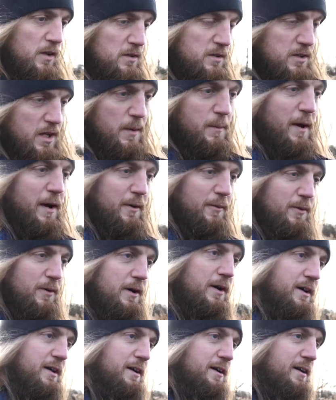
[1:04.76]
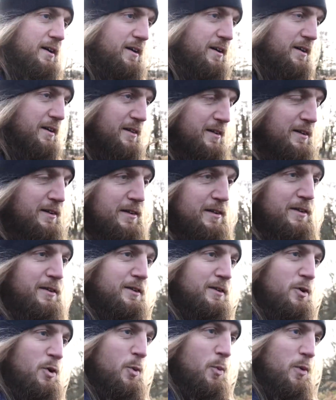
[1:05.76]
come out,
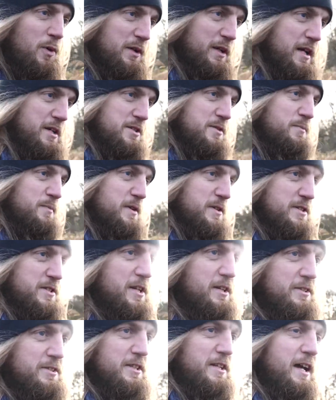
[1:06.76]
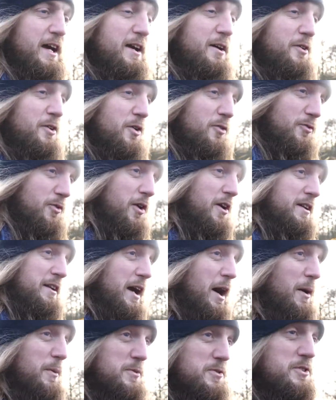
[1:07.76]
want to get some bits done today, although right
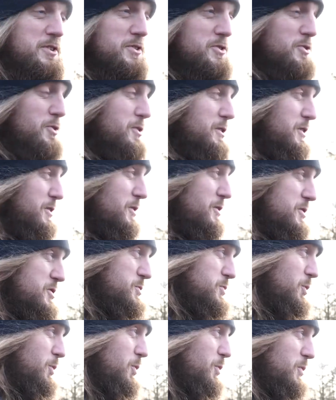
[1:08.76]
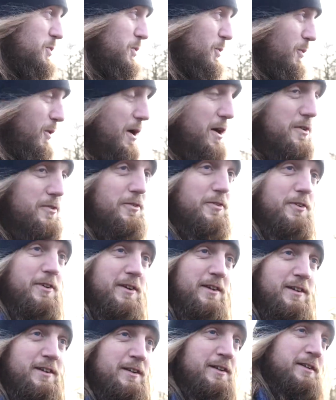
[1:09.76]
now I'm just enjoying a nice walk with the wife
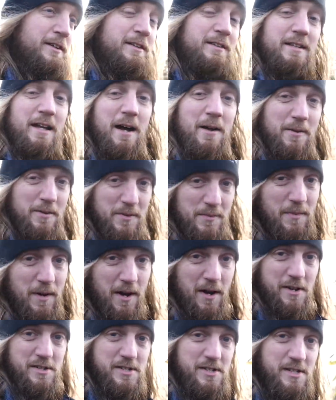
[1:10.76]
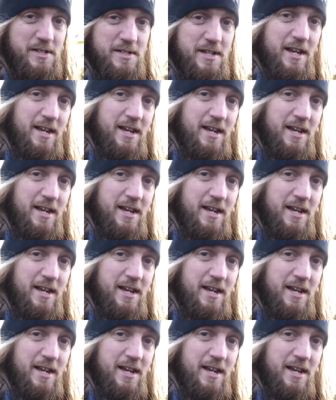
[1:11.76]
down at the marshes,